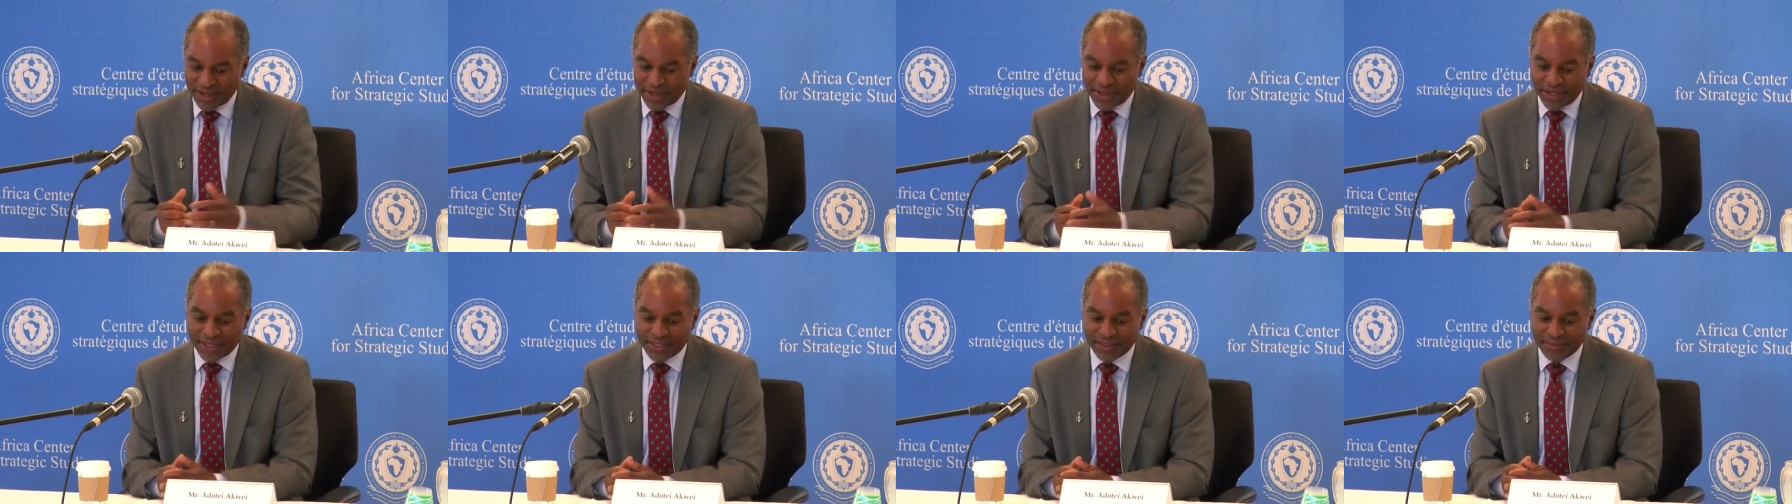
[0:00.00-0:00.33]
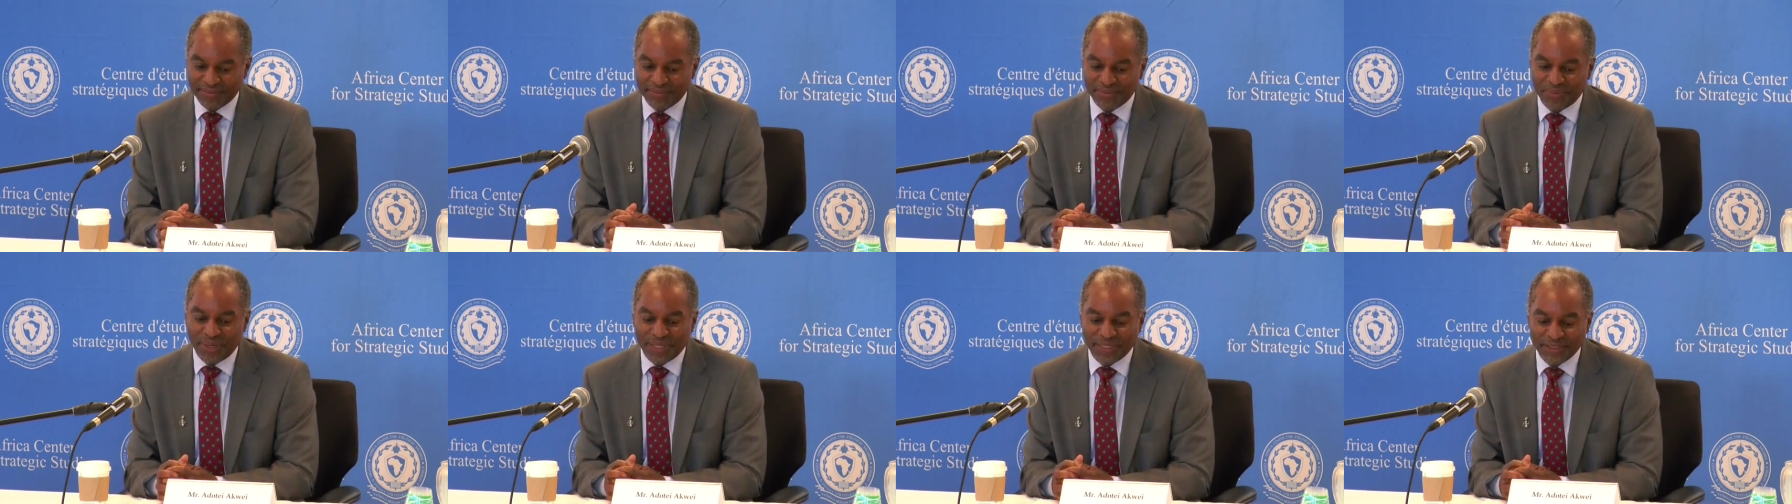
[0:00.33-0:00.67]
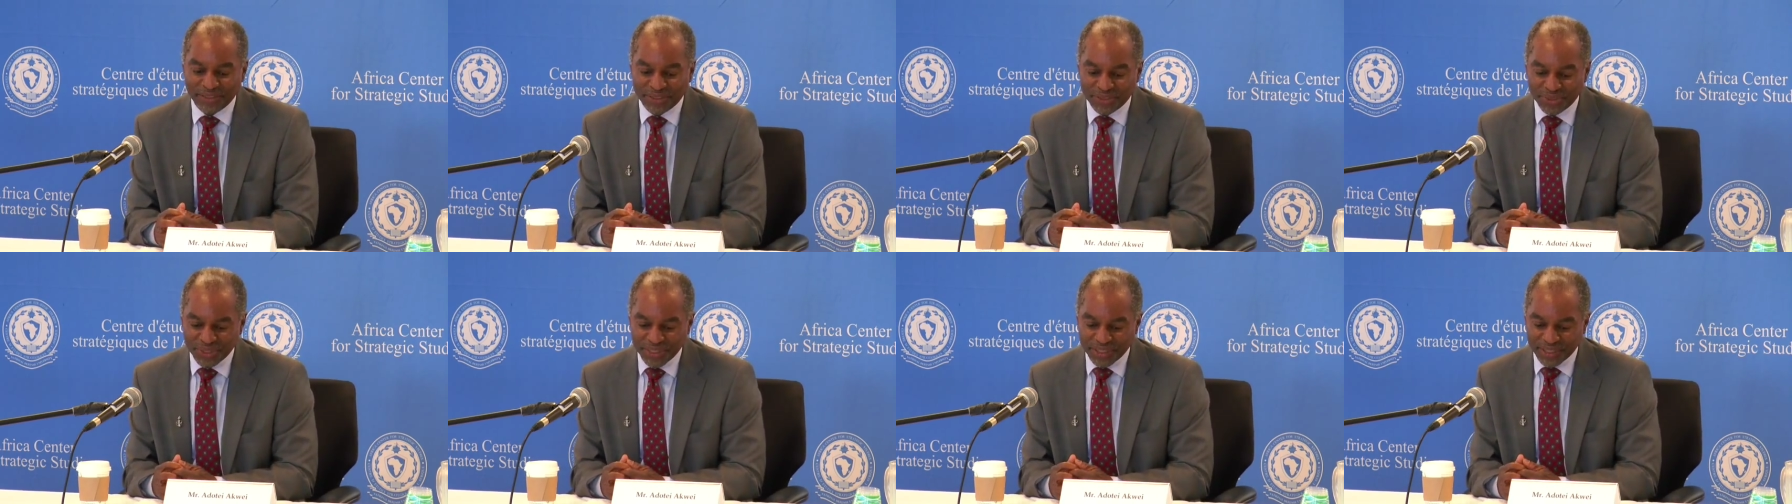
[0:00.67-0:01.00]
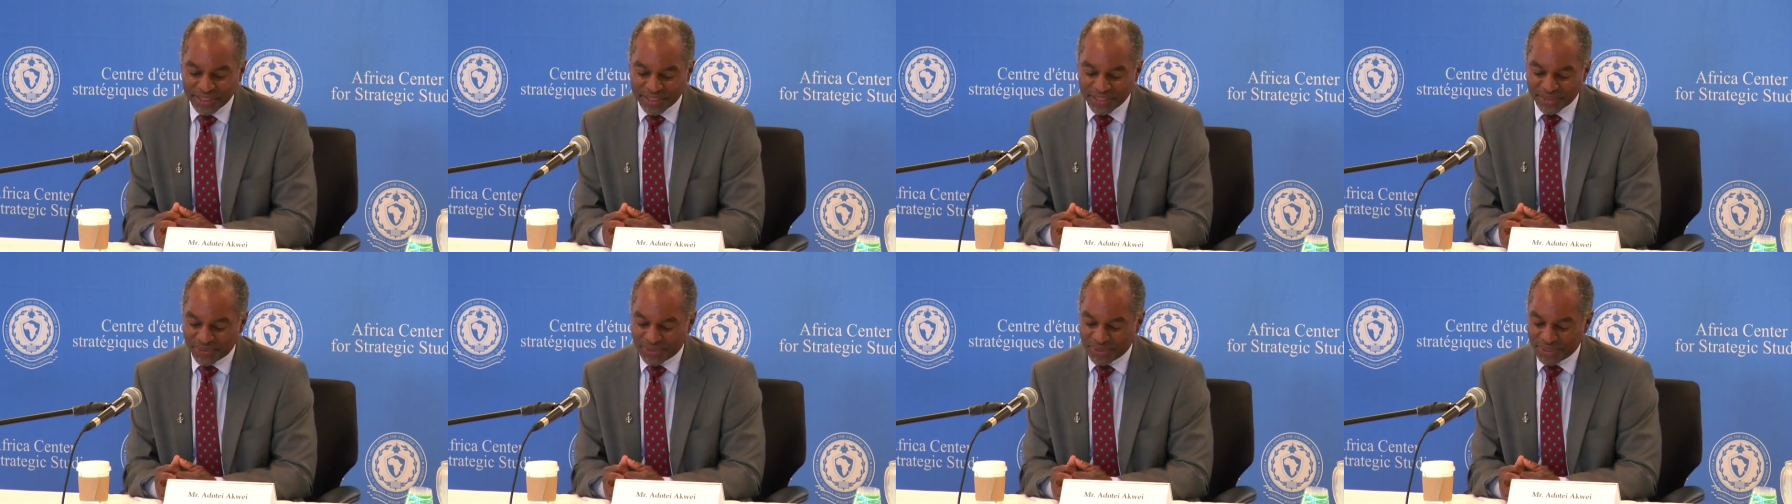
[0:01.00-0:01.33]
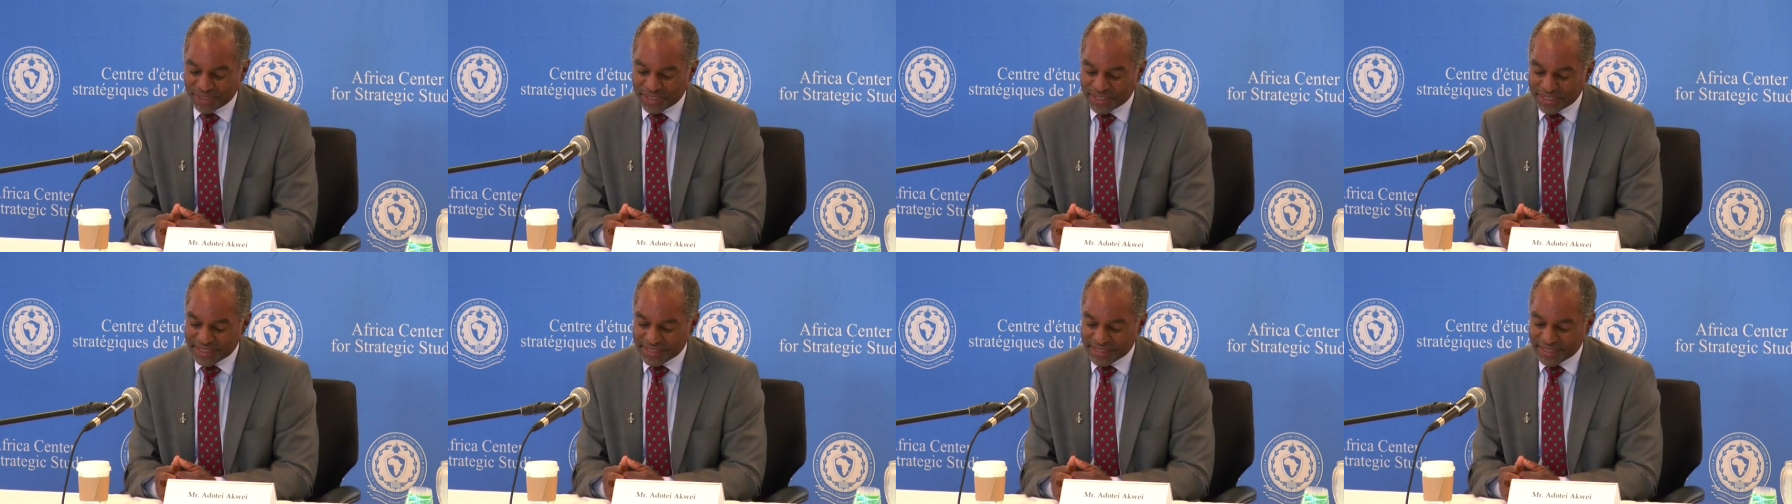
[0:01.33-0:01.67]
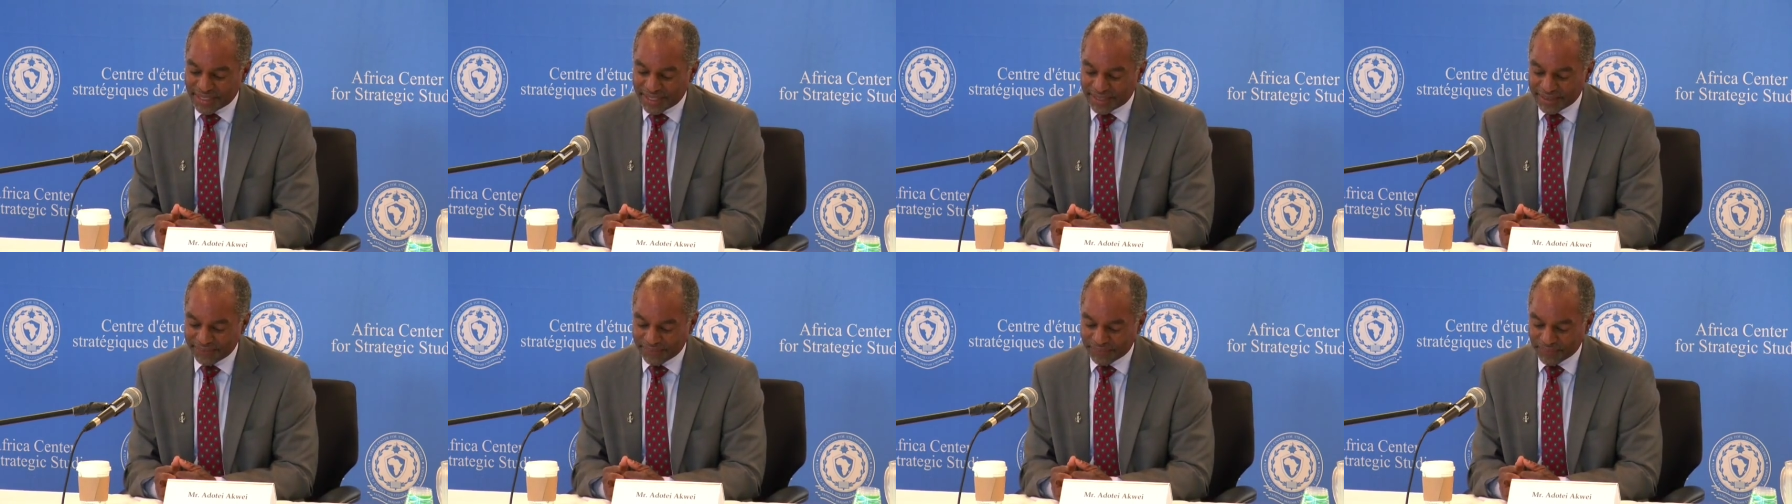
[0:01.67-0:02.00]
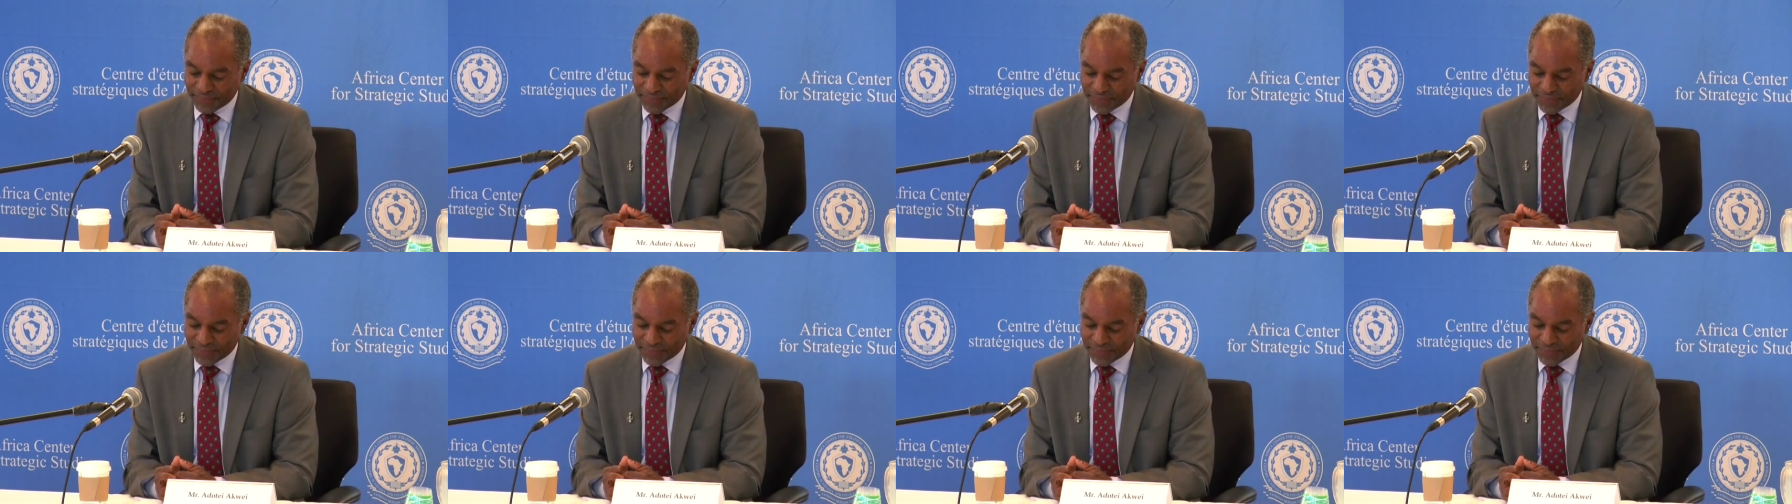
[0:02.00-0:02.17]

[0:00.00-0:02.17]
um, while doing this work is that